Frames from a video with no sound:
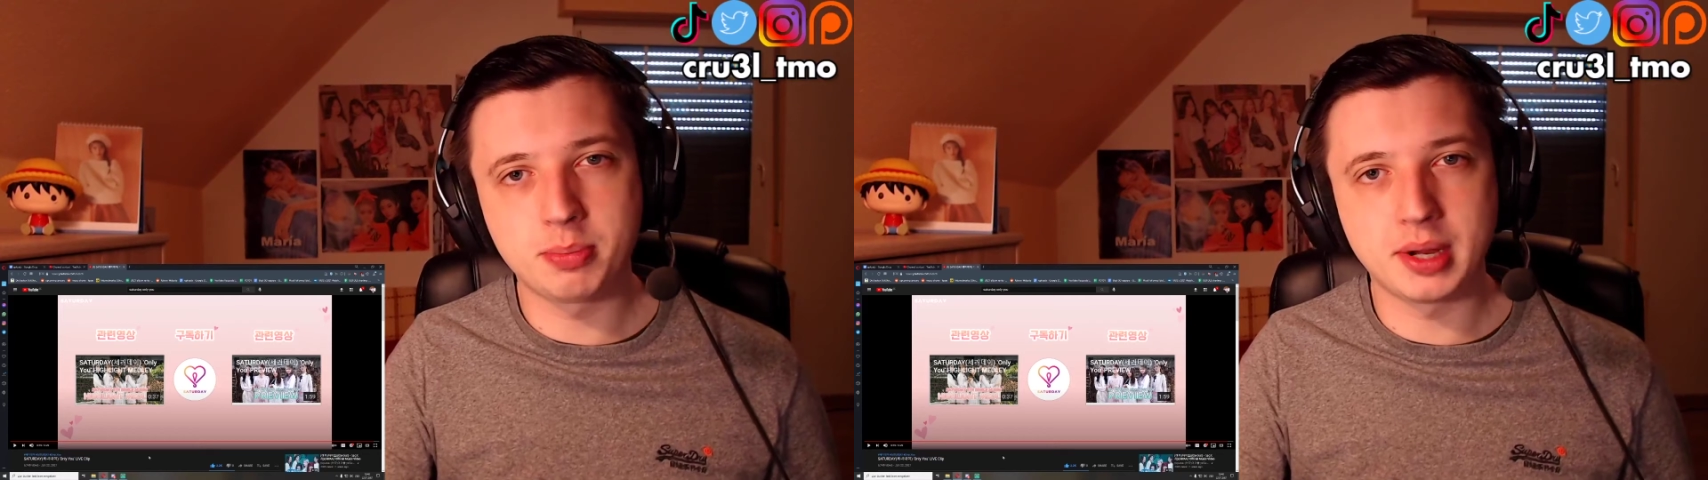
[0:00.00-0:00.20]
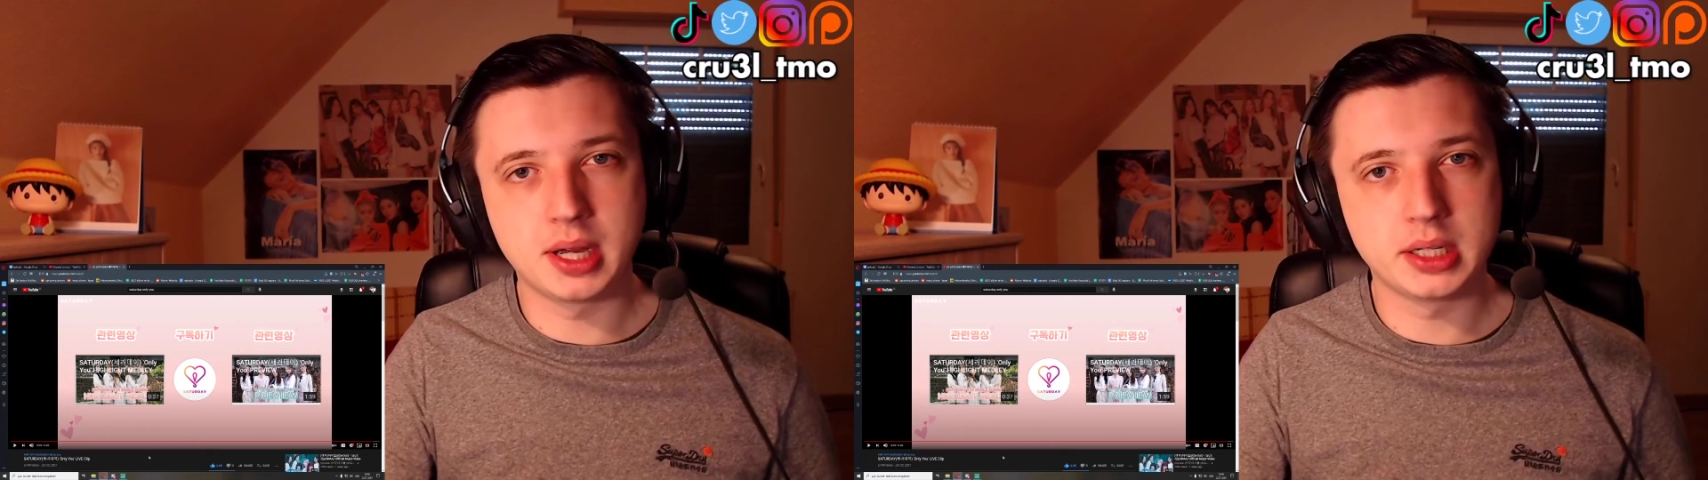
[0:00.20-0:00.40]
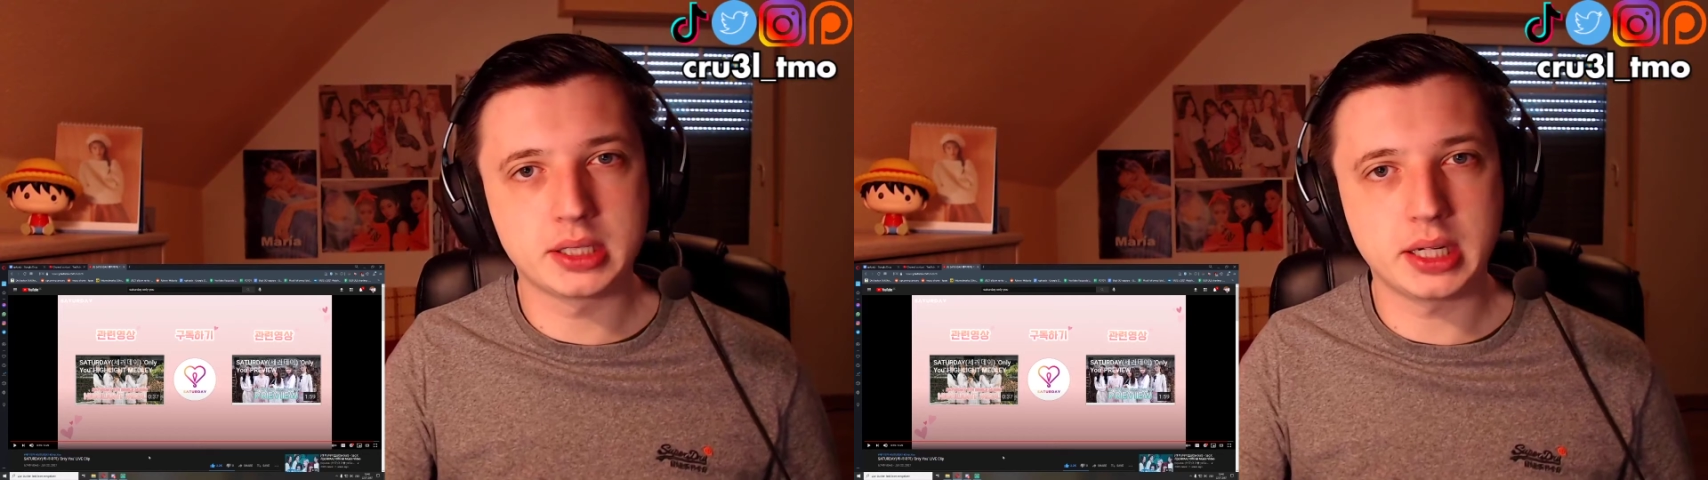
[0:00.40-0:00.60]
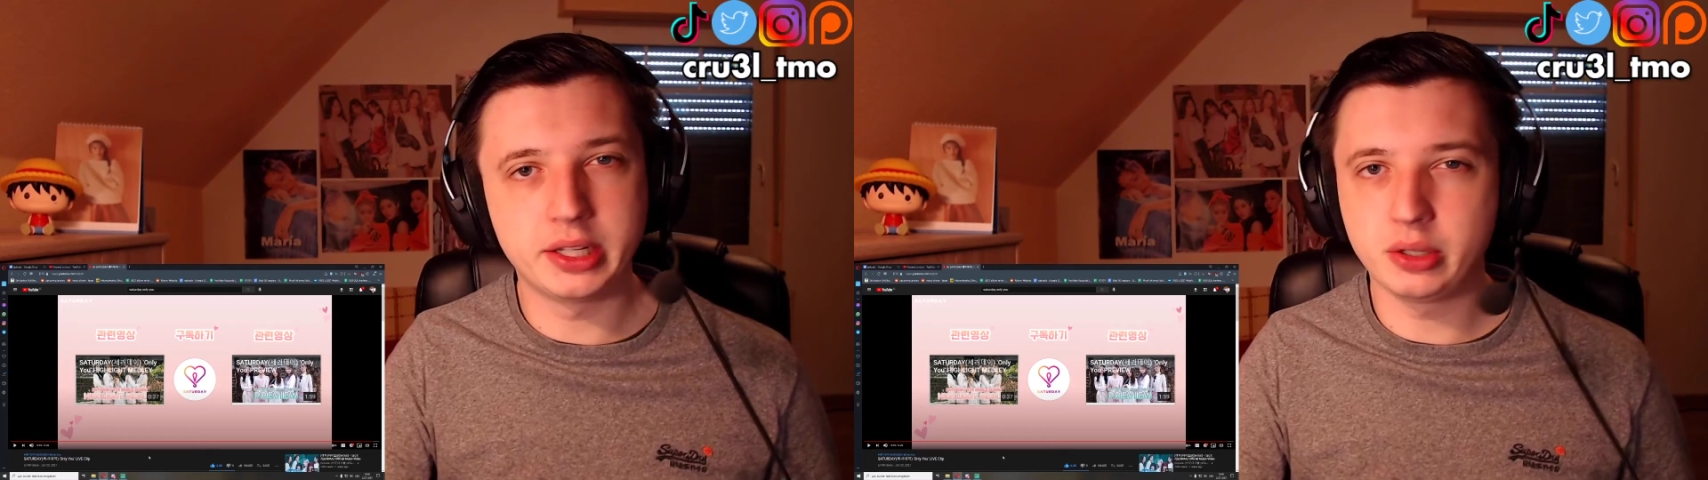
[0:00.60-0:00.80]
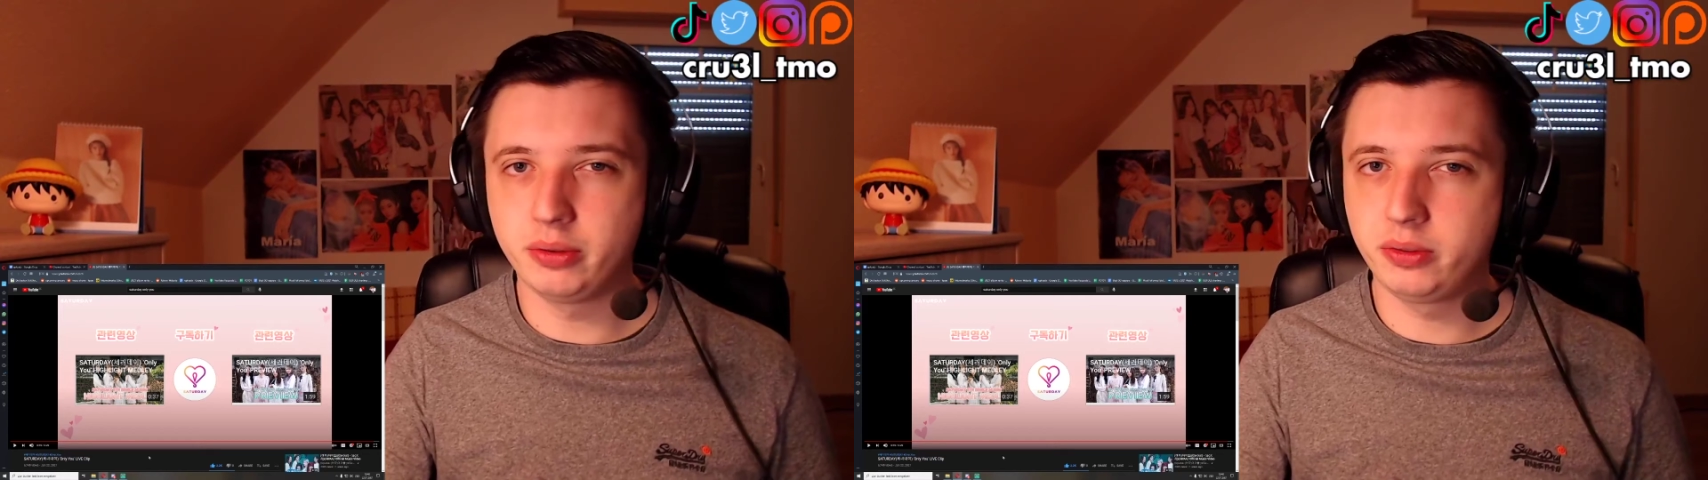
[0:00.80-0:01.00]
but I
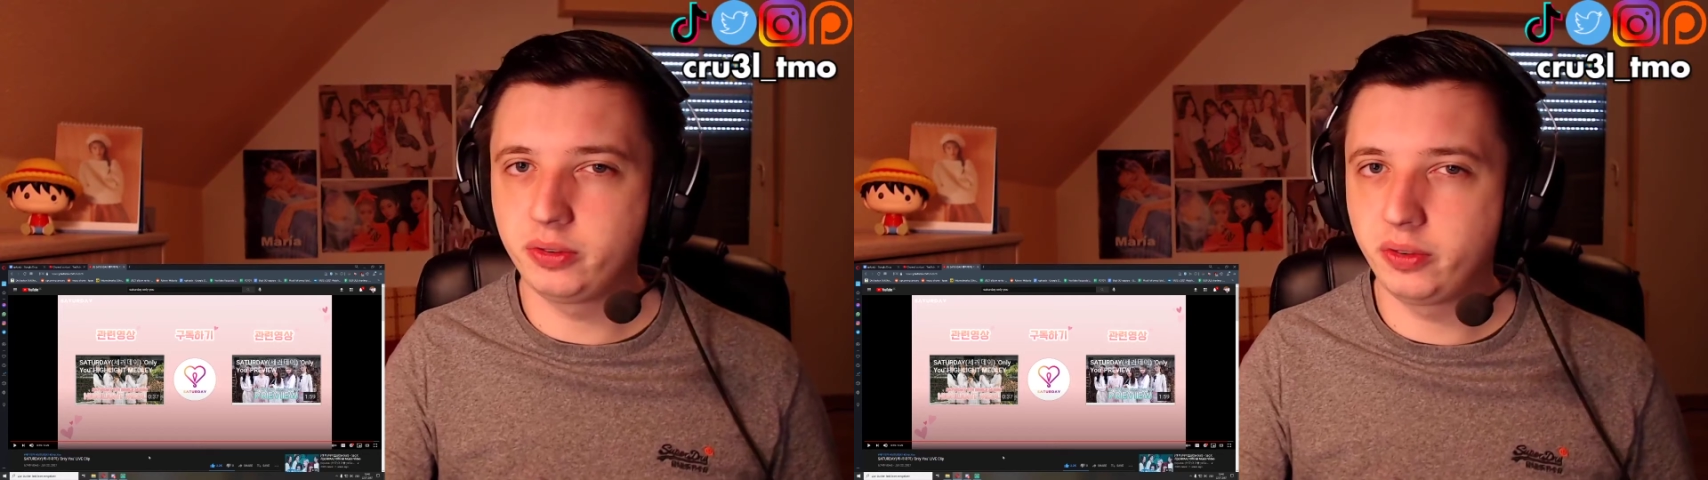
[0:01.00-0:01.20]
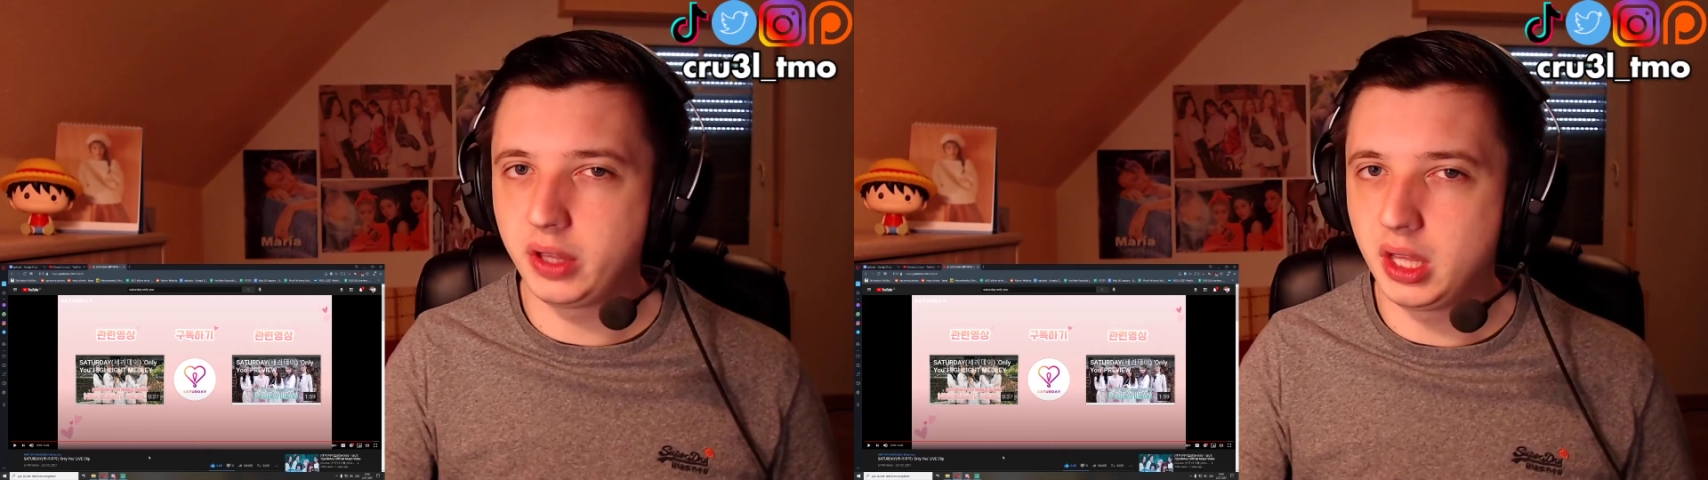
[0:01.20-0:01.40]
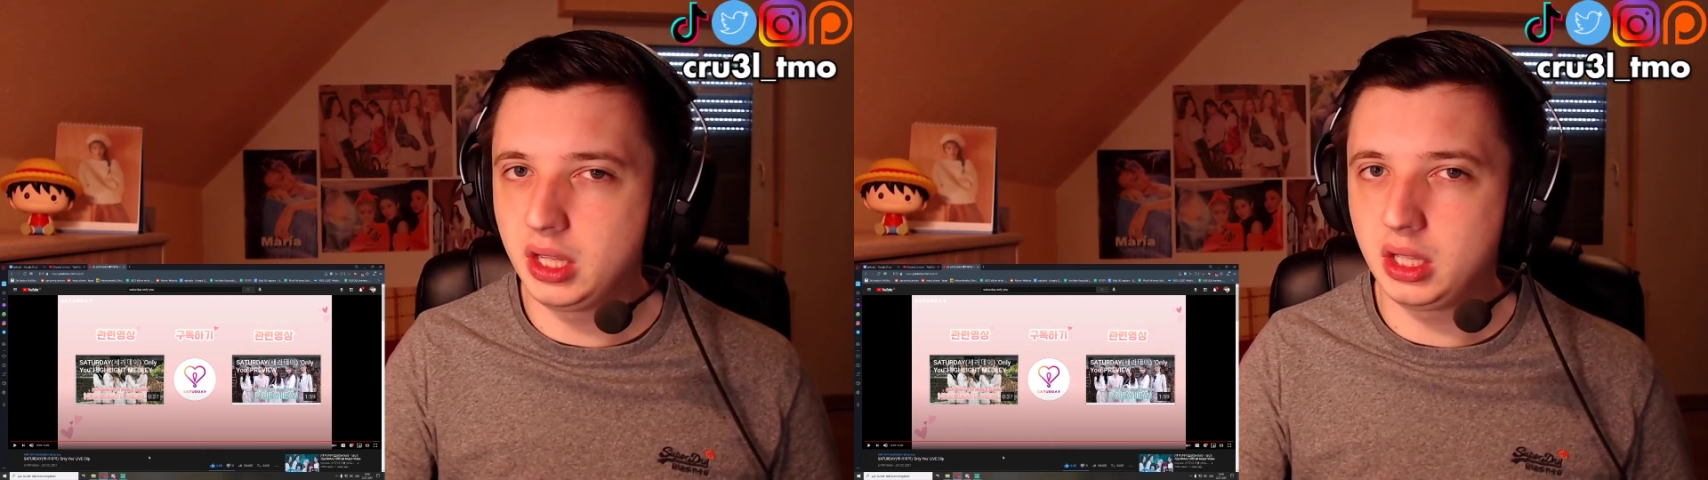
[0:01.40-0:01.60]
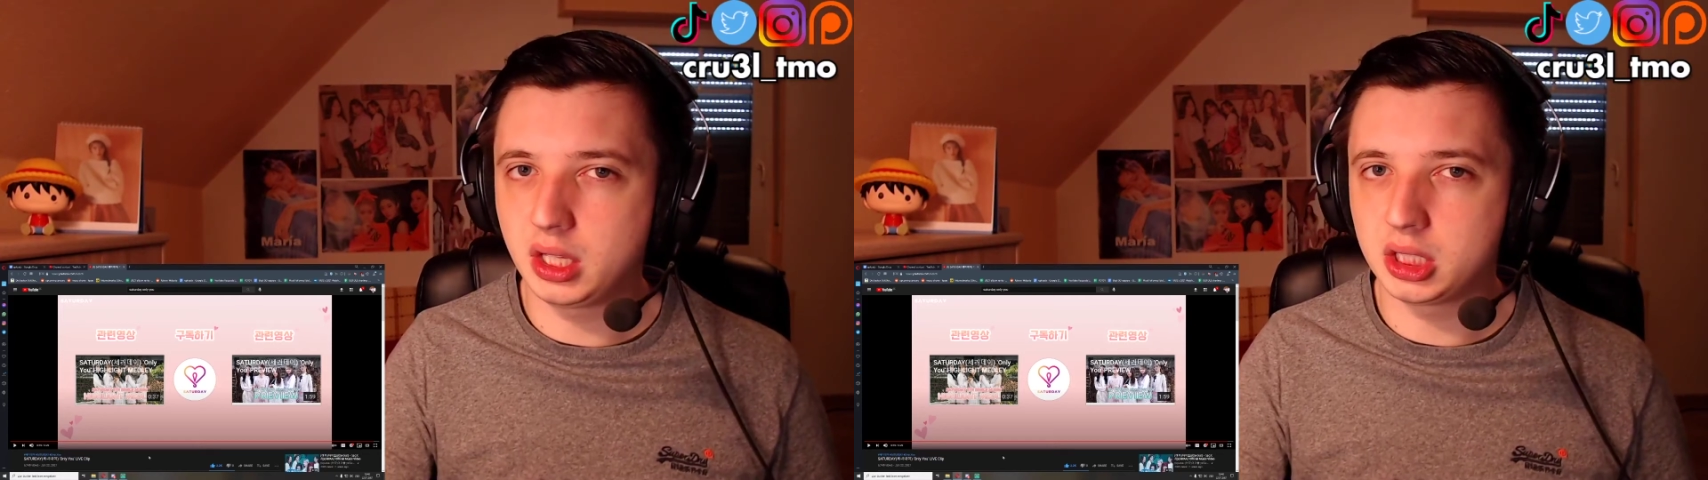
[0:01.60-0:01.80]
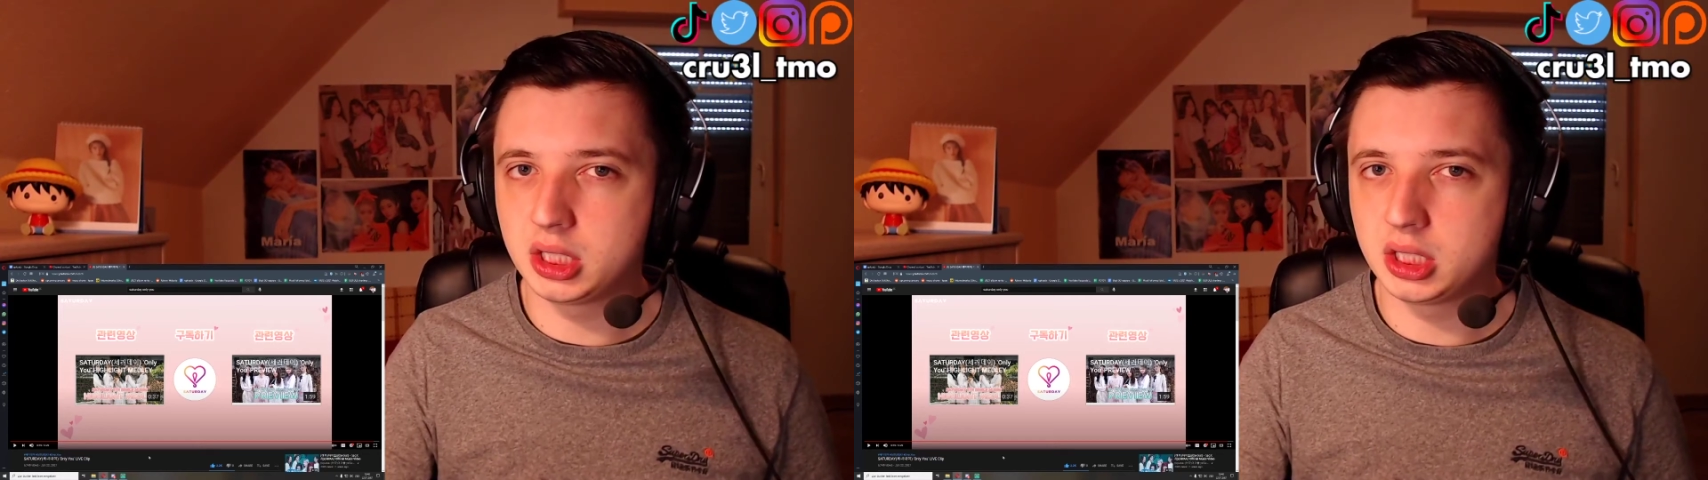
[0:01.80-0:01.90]
don't think...